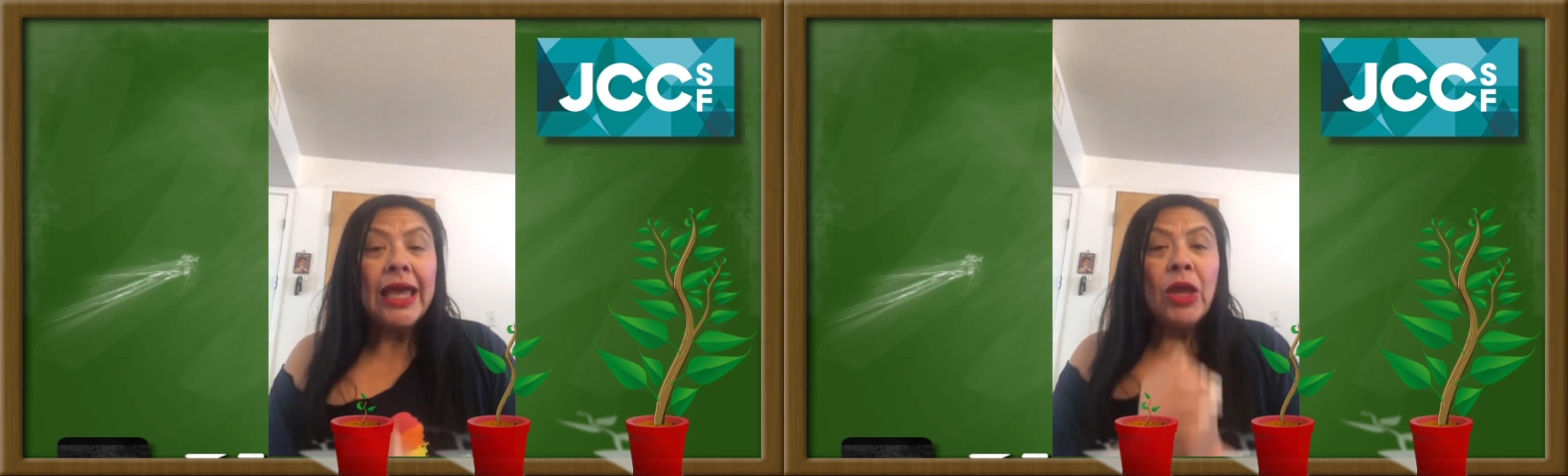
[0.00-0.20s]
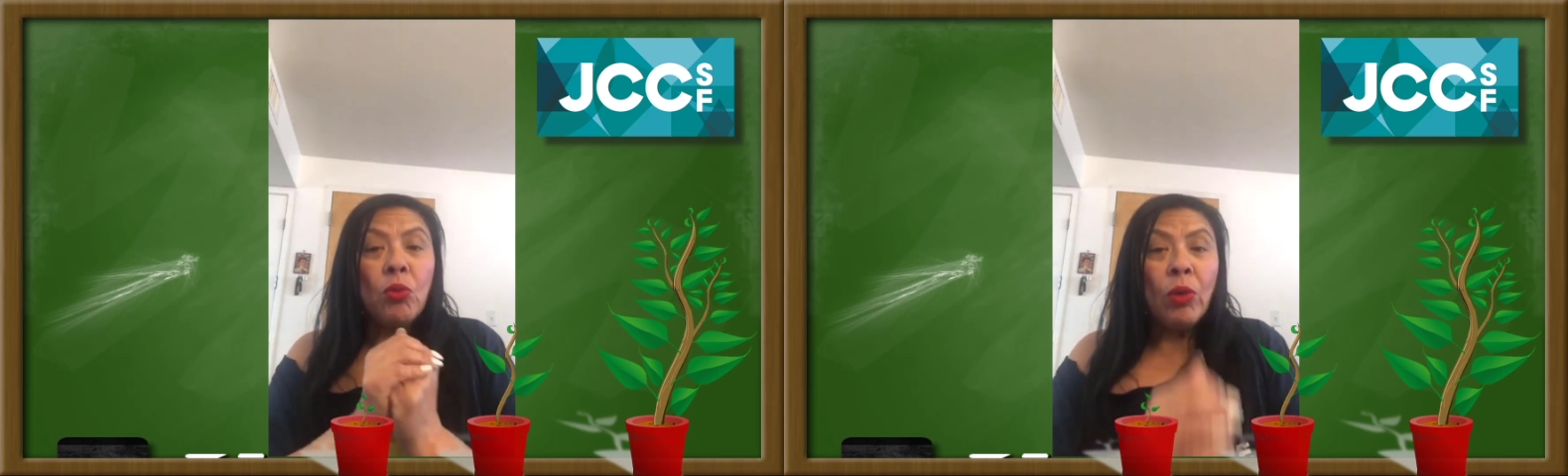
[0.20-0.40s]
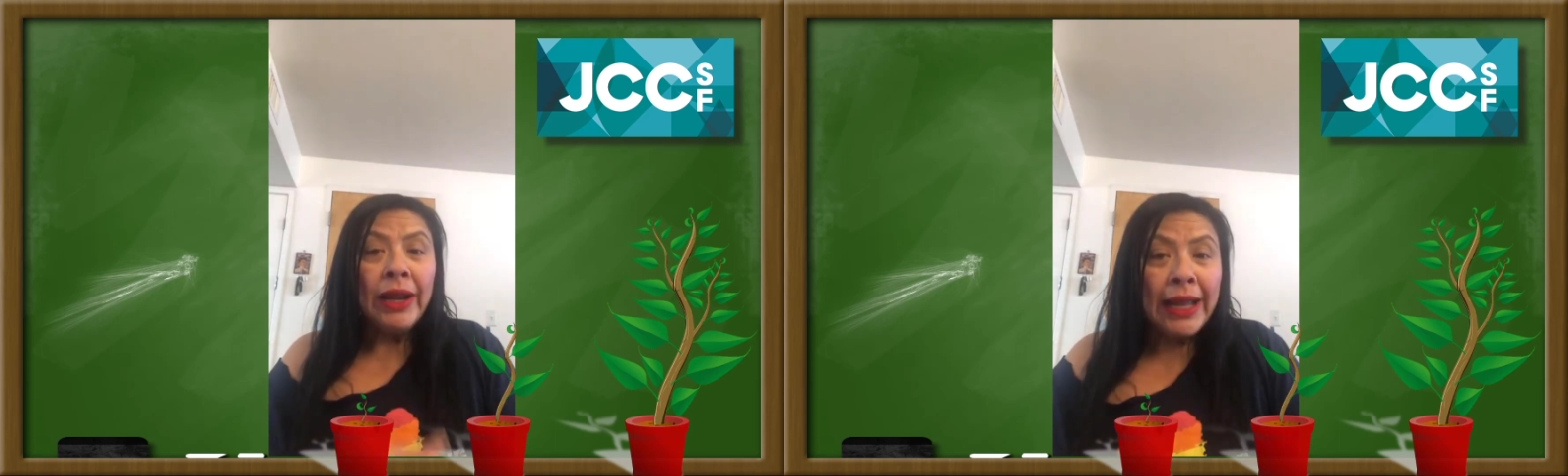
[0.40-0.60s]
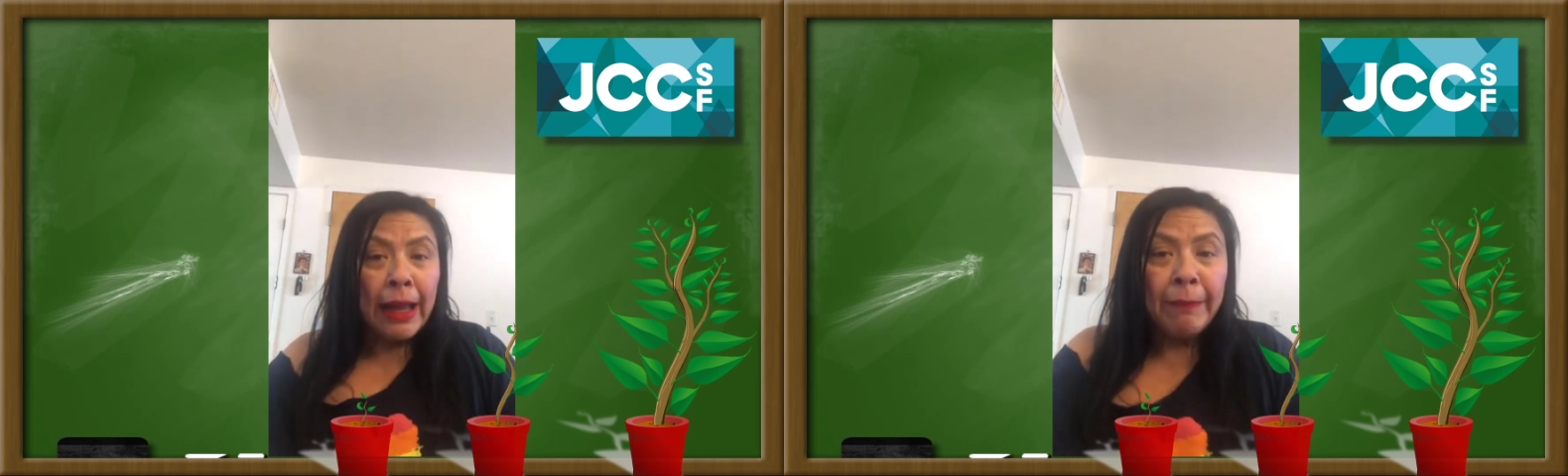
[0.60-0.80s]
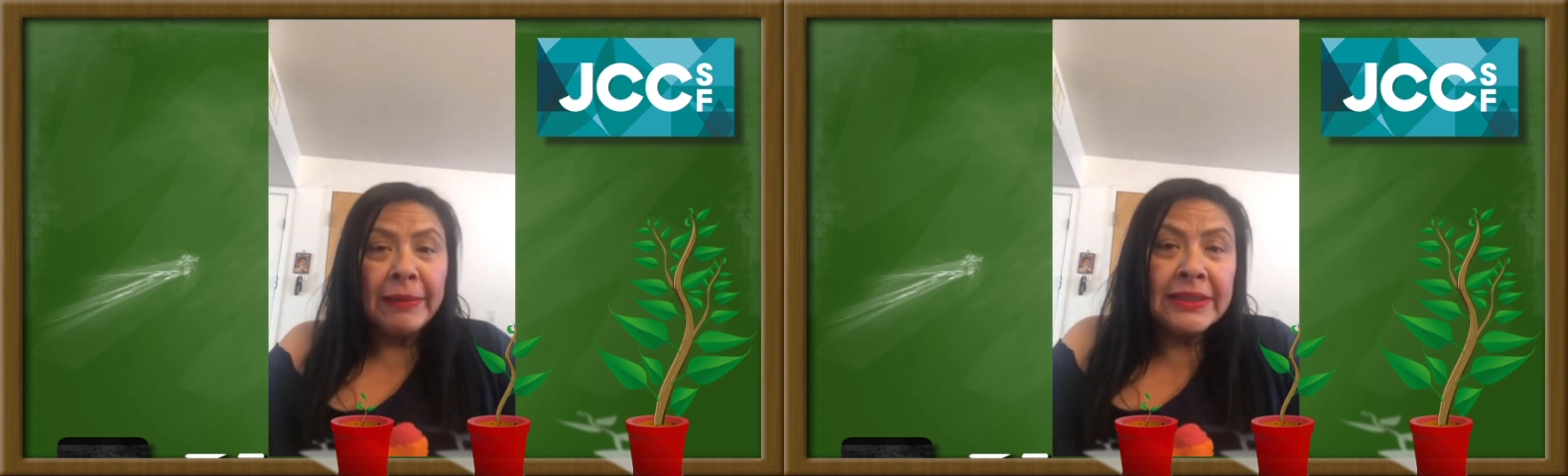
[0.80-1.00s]
And what
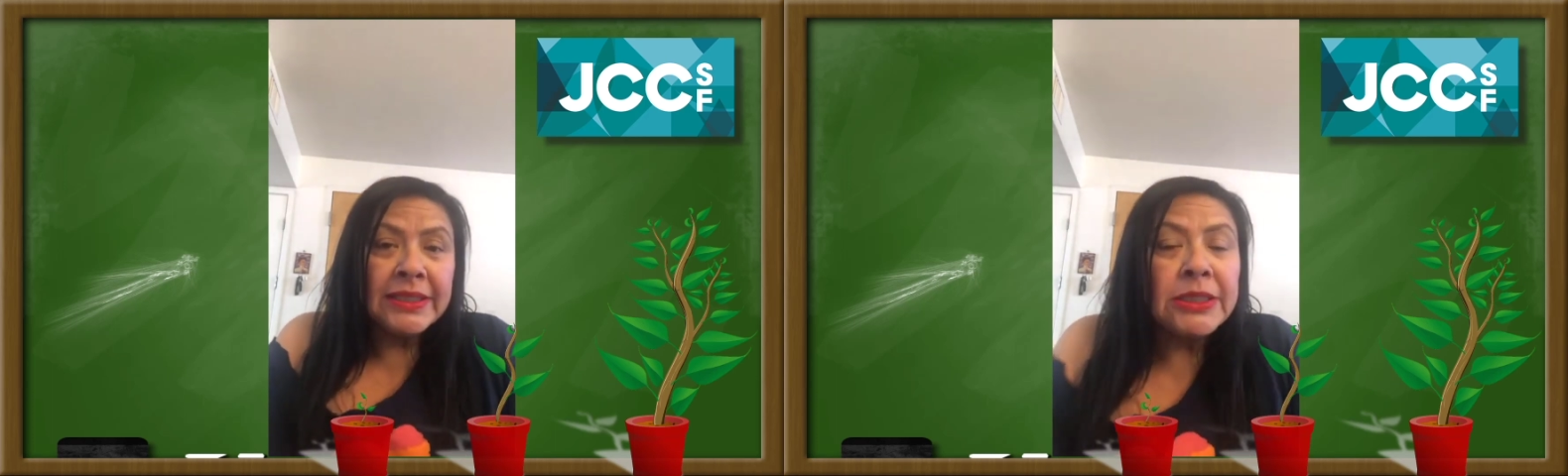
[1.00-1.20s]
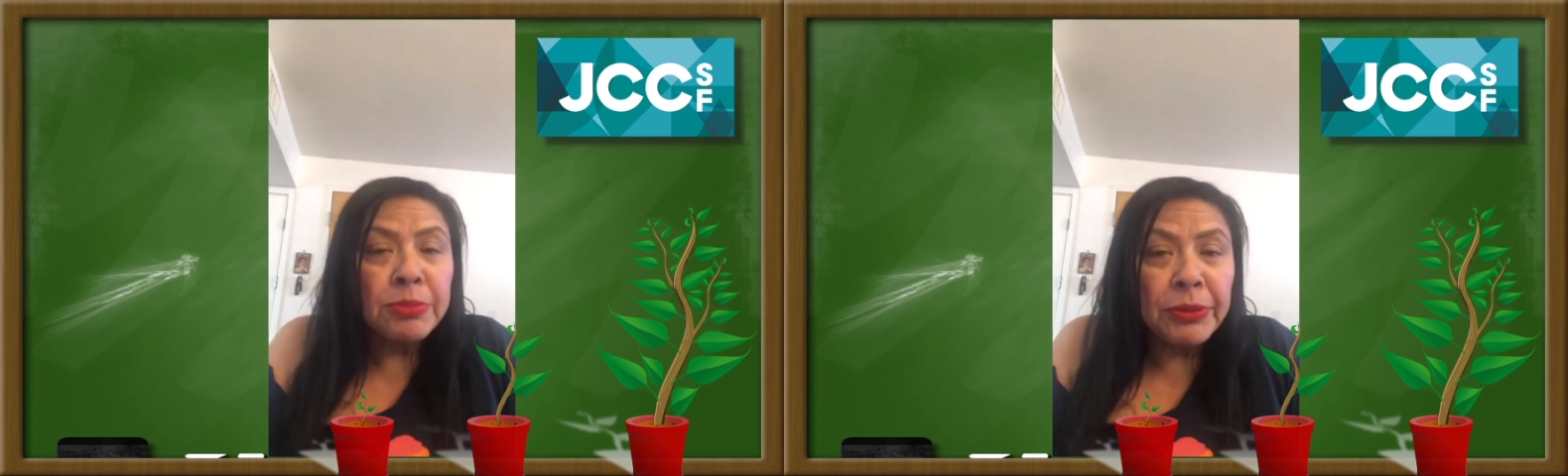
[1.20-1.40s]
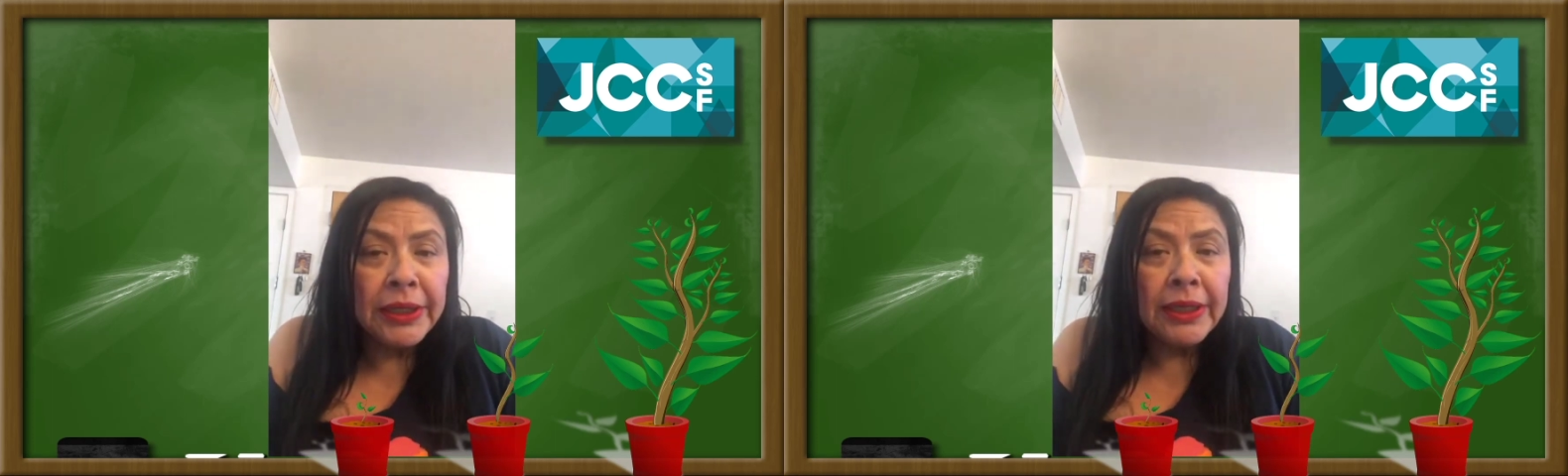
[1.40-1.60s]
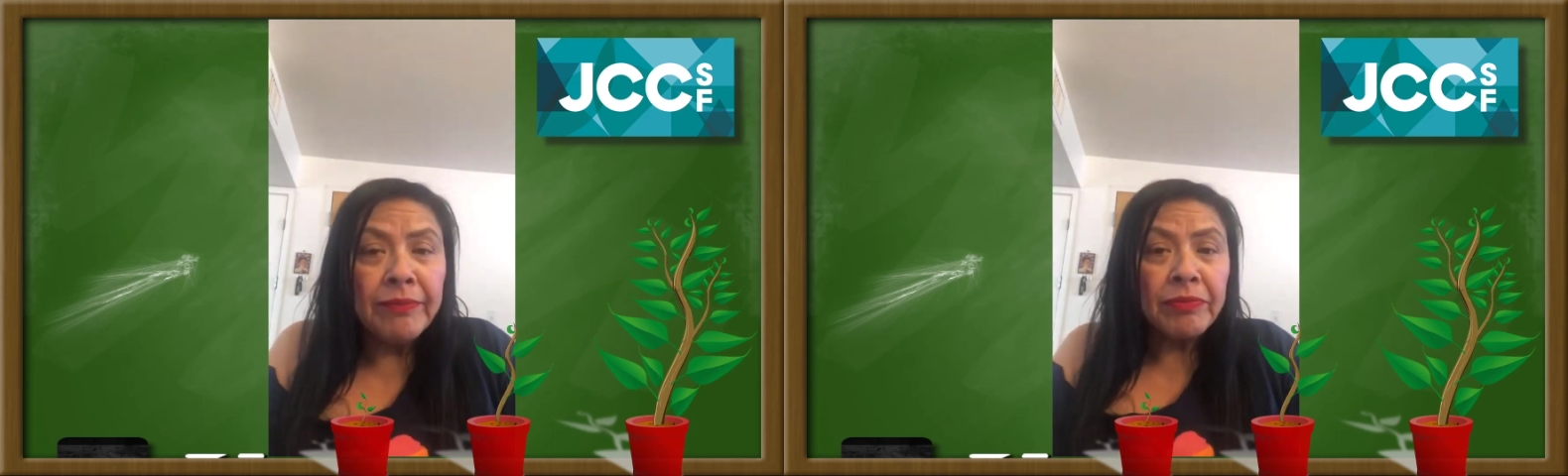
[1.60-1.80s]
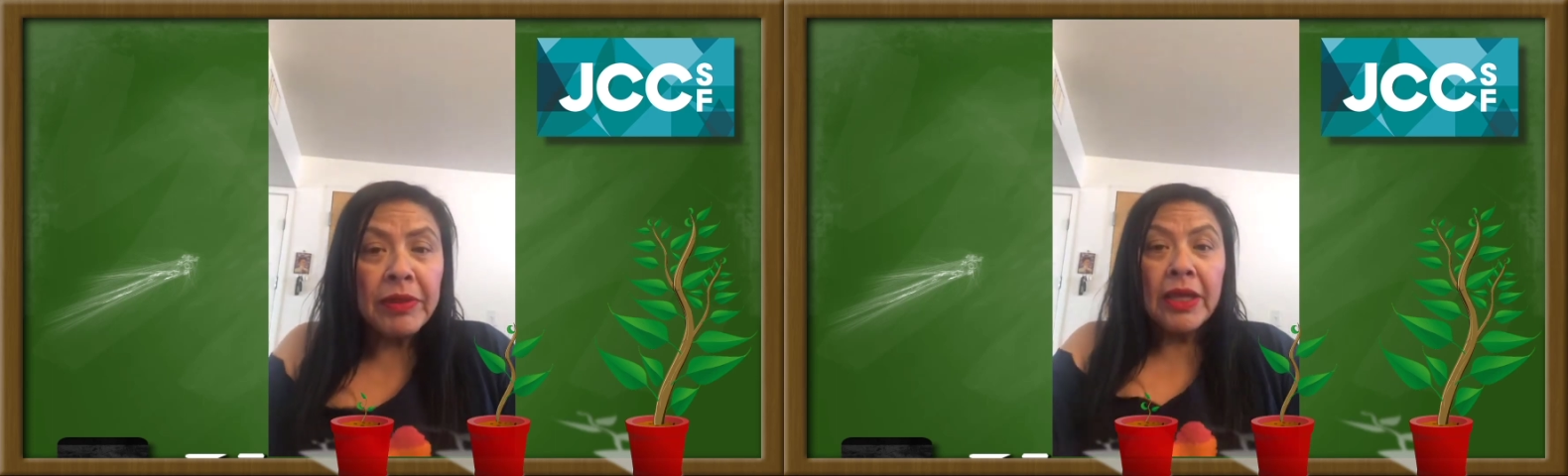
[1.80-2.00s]
happens in spring?